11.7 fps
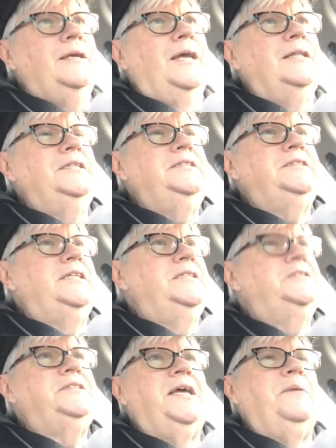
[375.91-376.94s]
At least stay
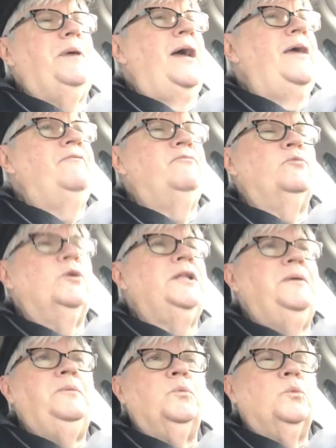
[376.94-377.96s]
the same. I have really,